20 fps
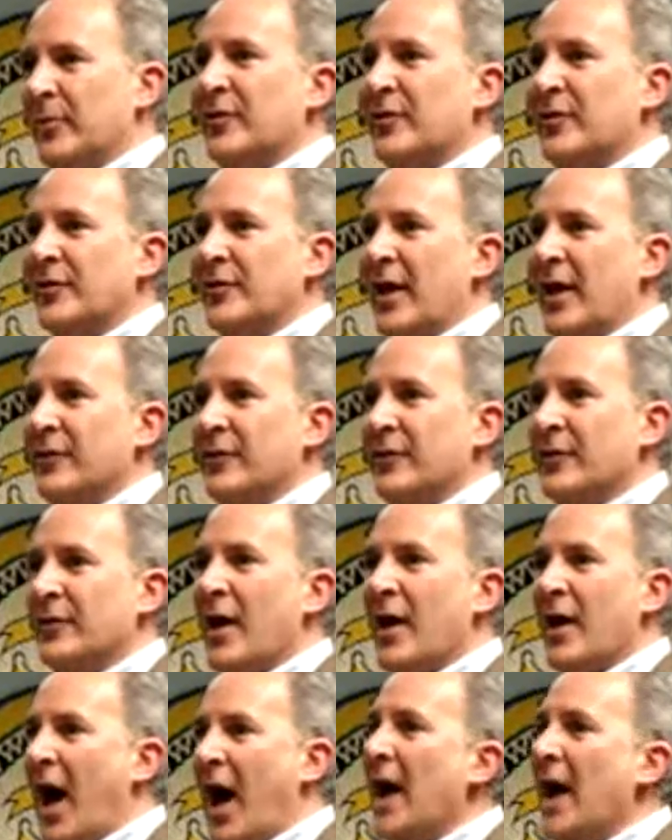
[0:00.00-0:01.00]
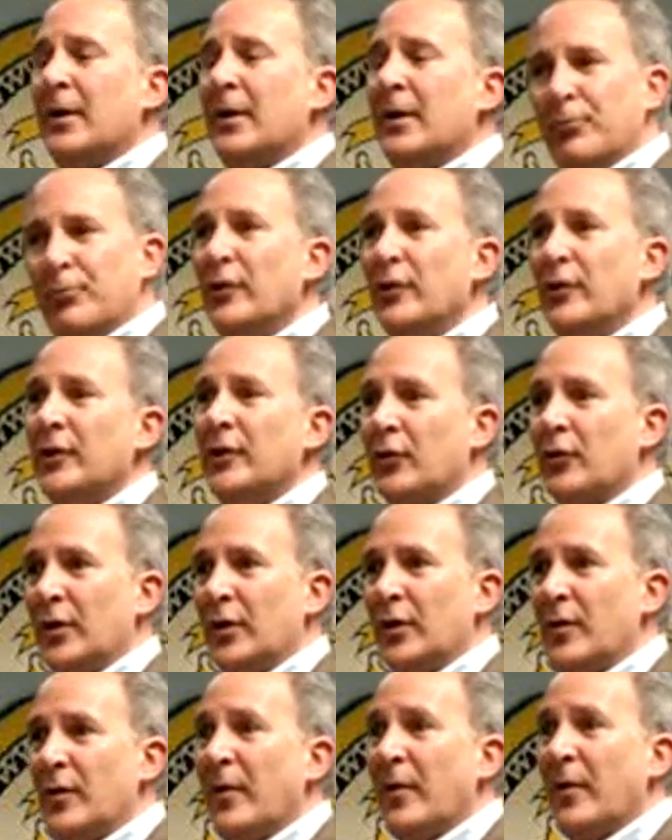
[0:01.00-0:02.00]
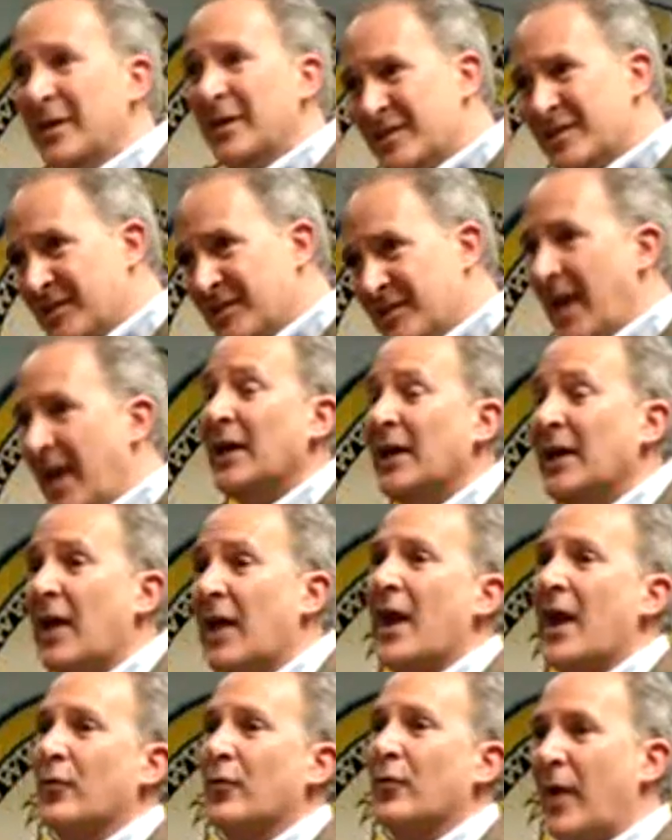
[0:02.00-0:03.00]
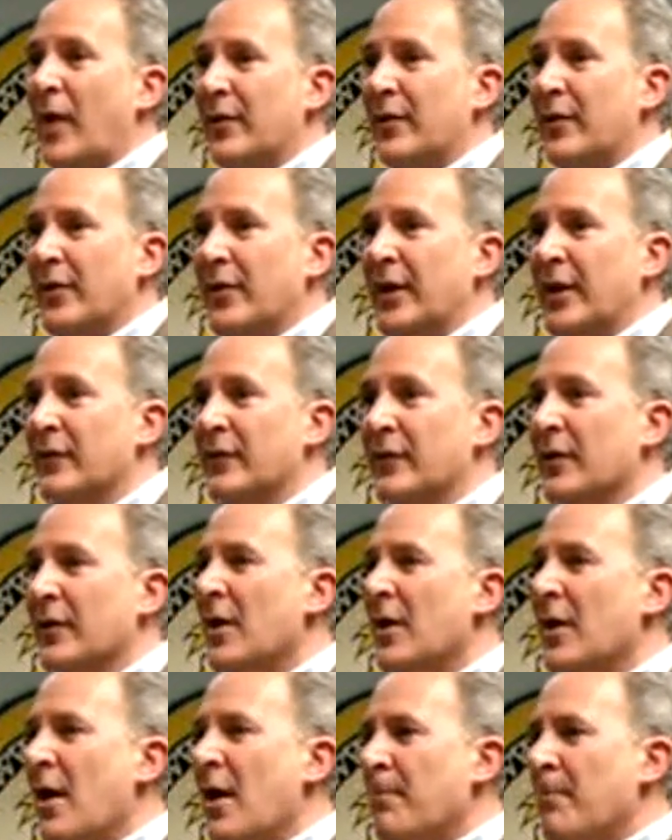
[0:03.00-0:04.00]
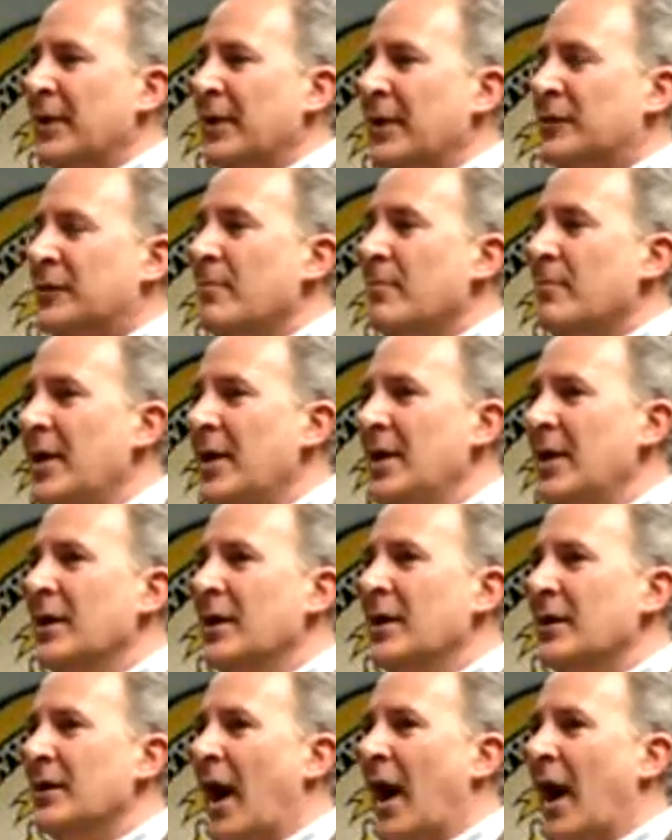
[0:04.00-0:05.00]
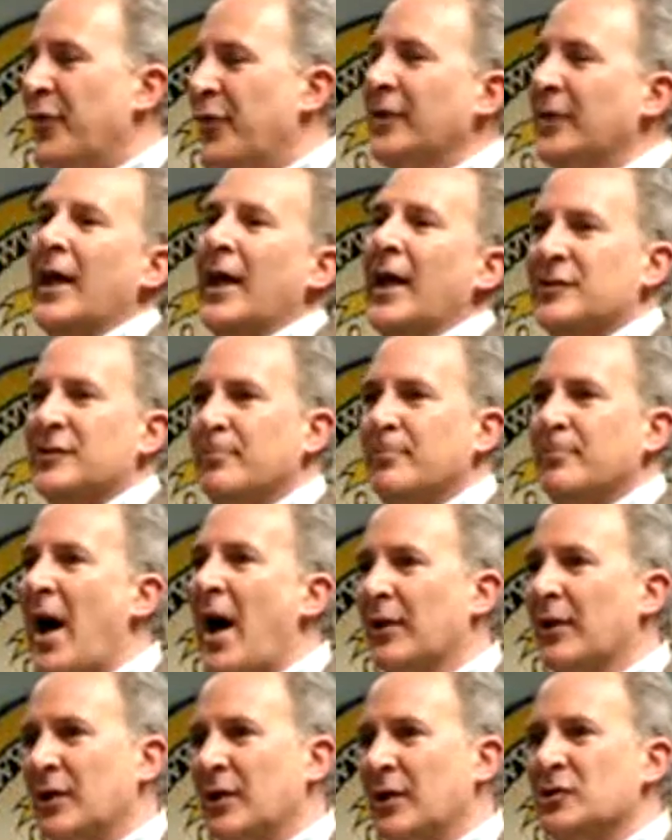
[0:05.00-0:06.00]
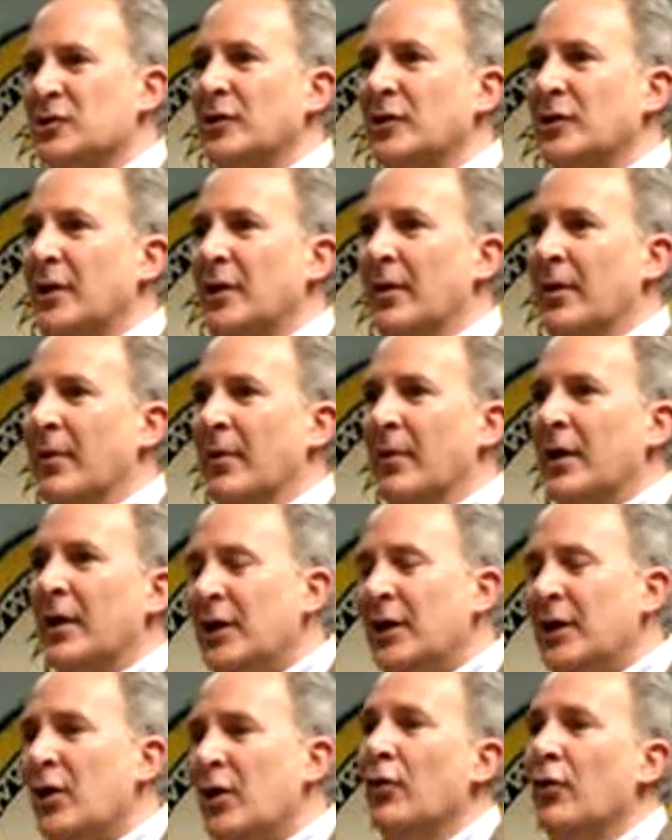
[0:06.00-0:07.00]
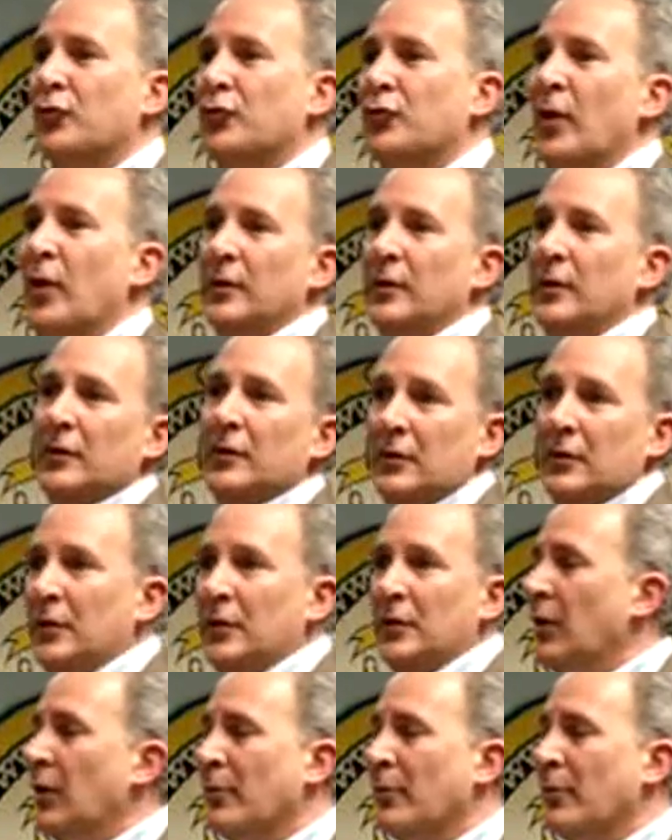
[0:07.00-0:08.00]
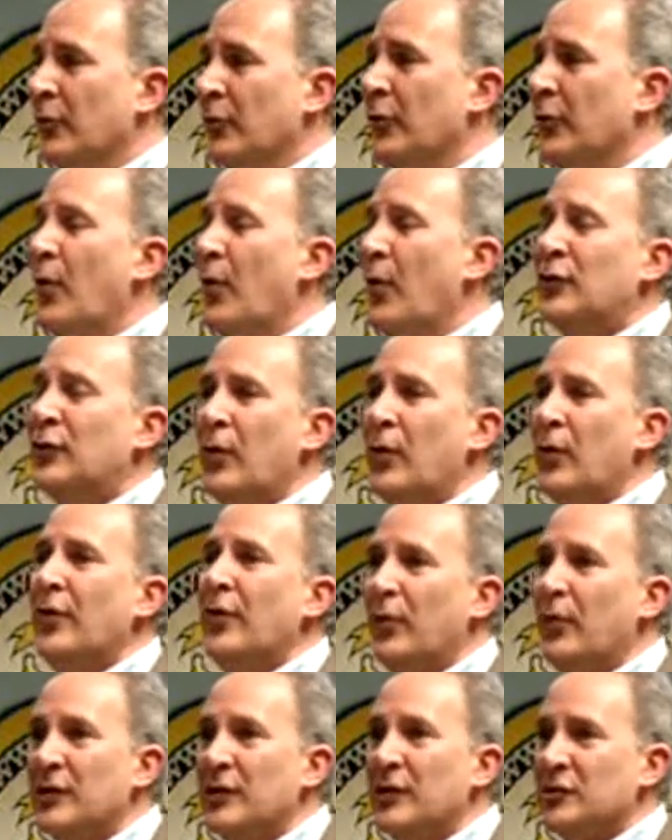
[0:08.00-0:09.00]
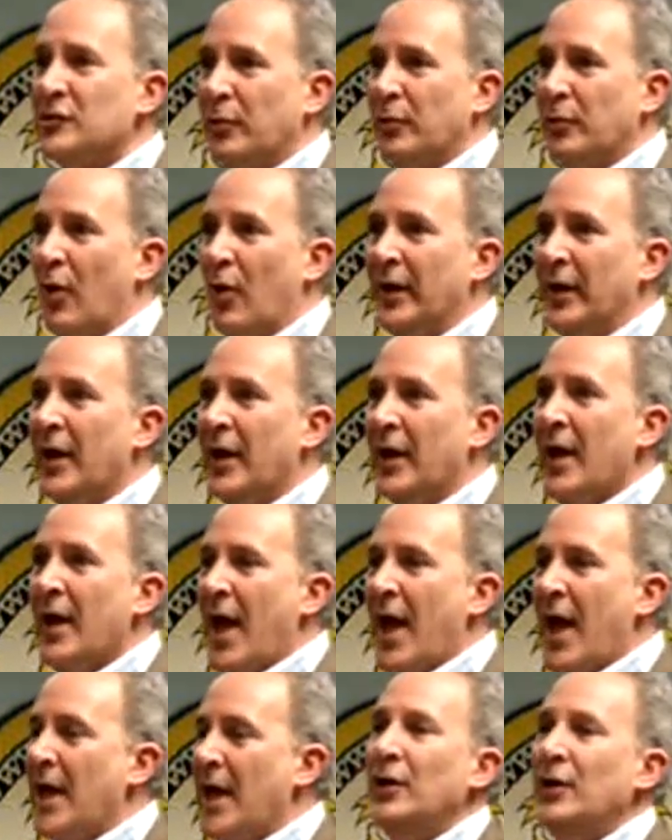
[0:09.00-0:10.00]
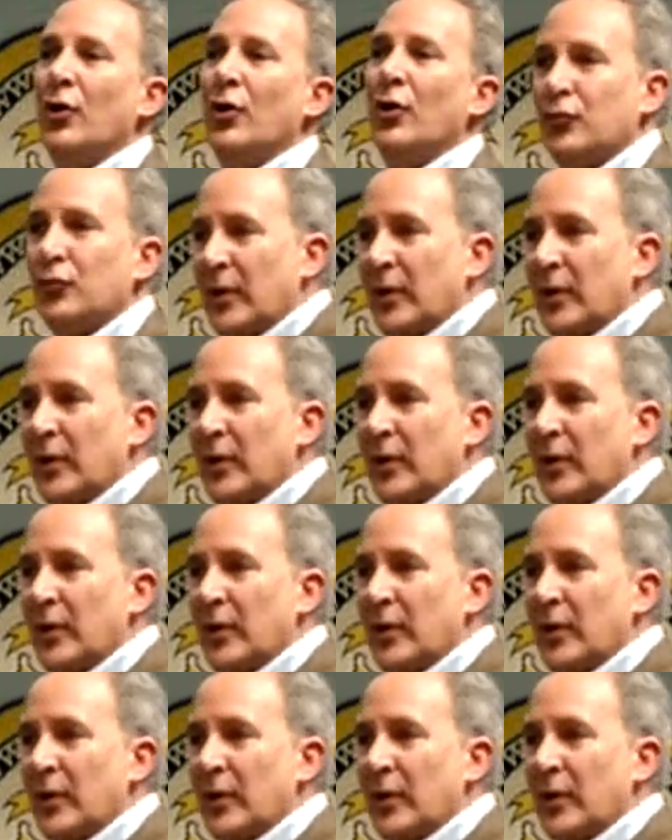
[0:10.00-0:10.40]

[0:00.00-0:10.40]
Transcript: Simmons says, I completely agree with. I mean, he's saying a lot of the right things. But to me, I think that's the politician in him. He knows what, you know, which way the wind is blowing, and he knows